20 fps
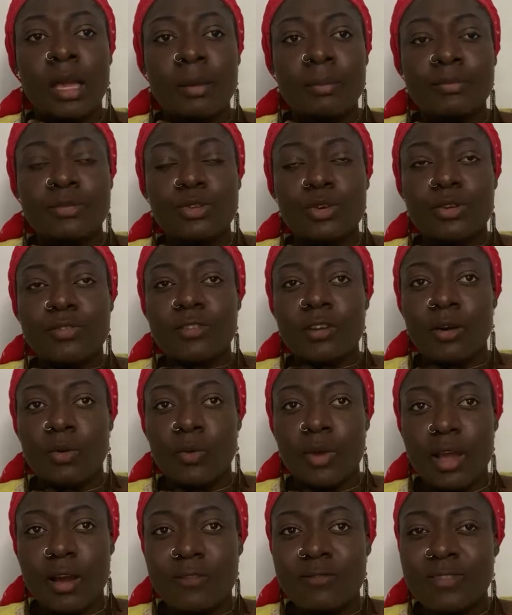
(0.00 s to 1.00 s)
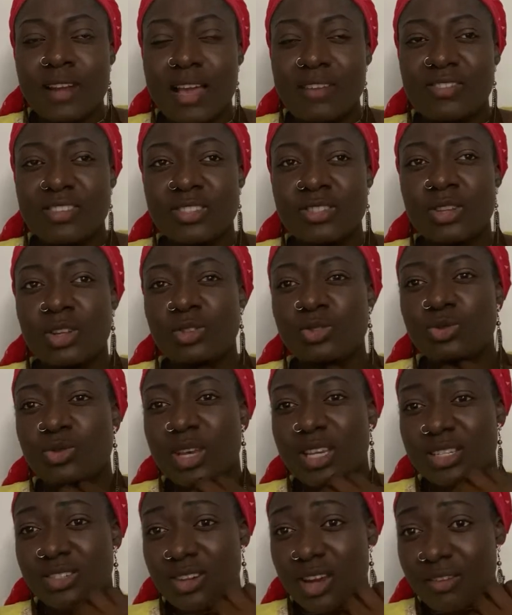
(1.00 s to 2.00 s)
So if your way of life is not too
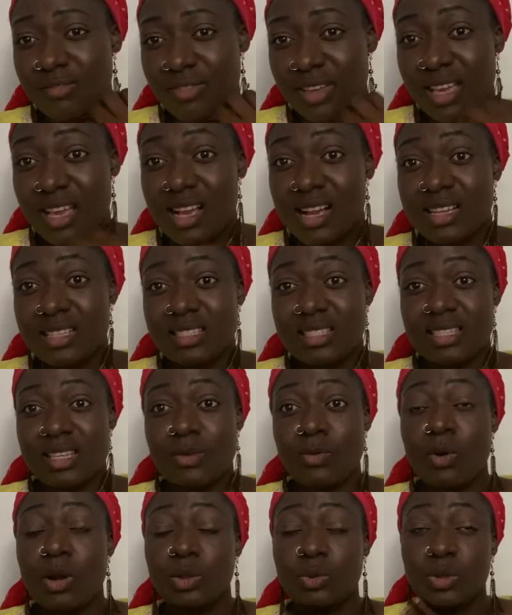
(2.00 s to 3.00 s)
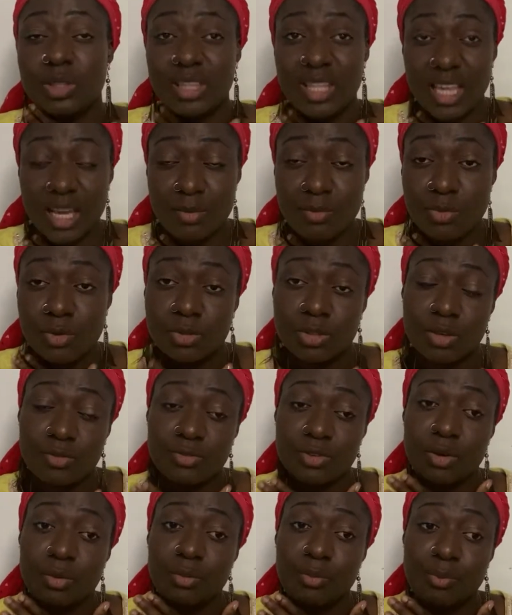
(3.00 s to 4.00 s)
extravagant, what will take most of
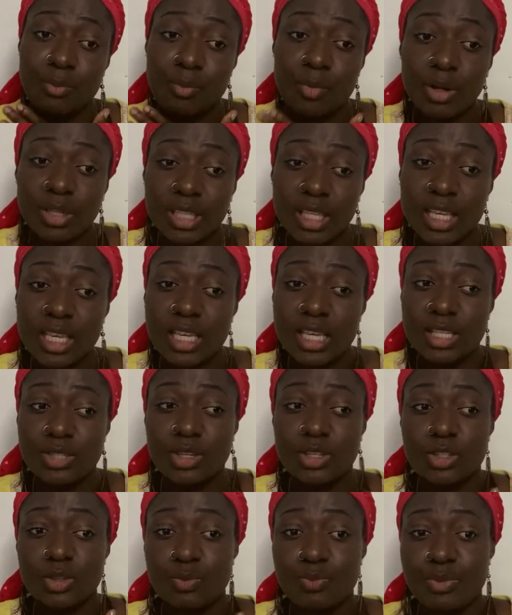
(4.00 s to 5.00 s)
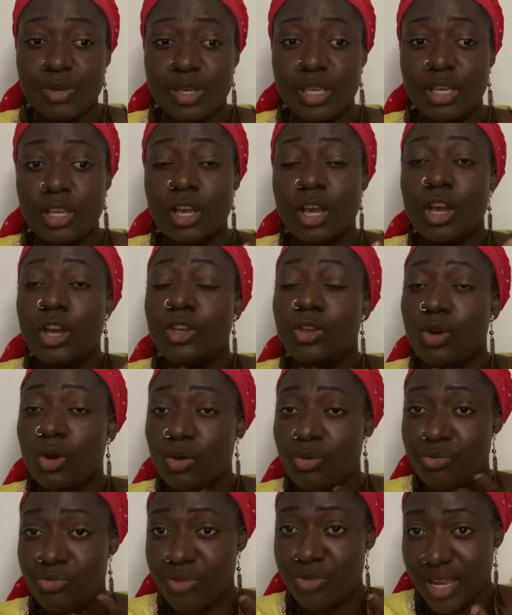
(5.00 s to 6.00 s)
your money is going to be
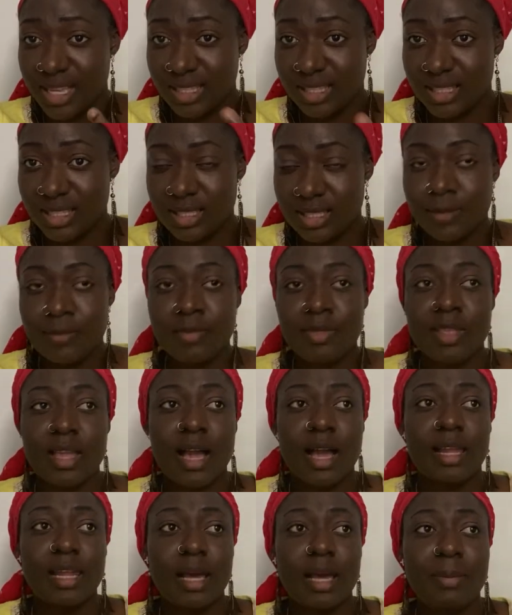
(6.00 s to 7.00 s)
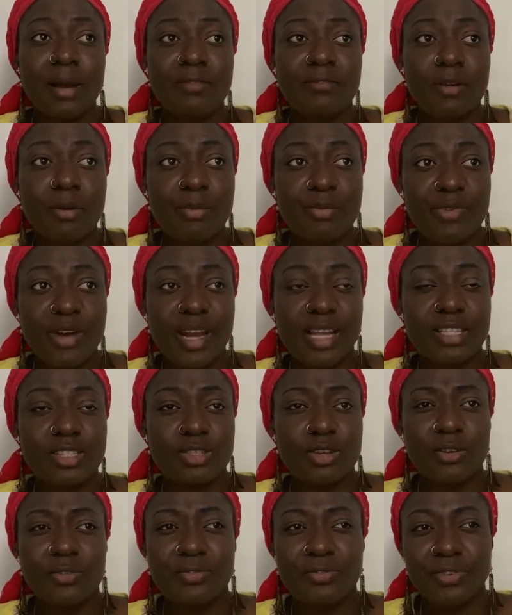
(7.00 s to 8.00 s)
your rent. And apart from rent,
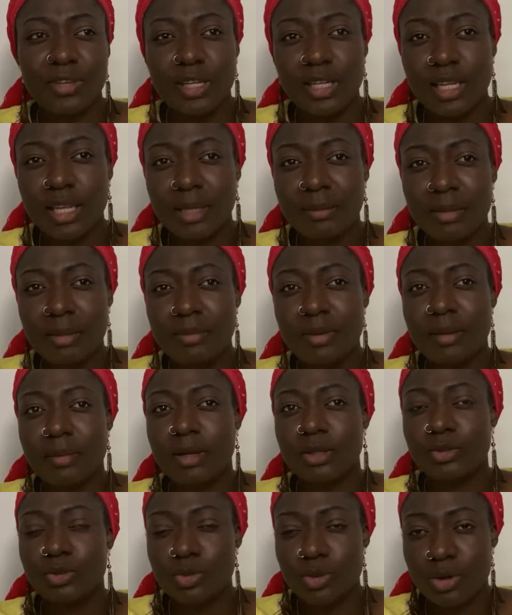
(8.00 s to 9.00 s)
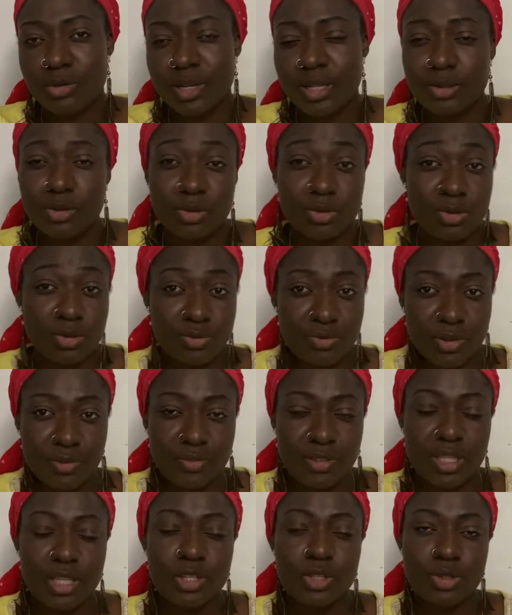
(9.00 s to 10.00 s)
your feeding, maybe about 200 to
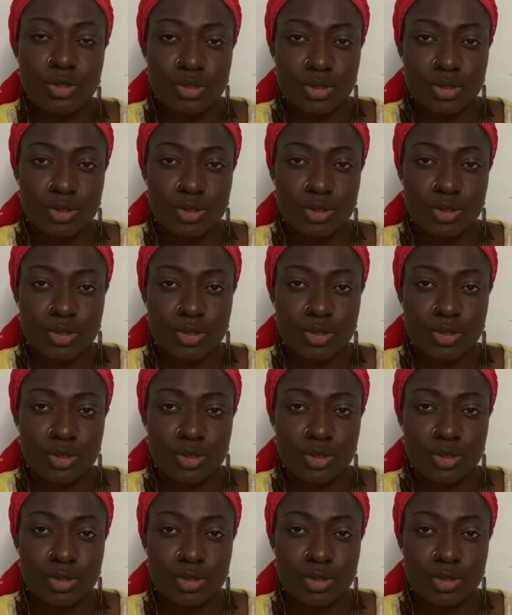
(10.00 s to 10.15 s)
250 should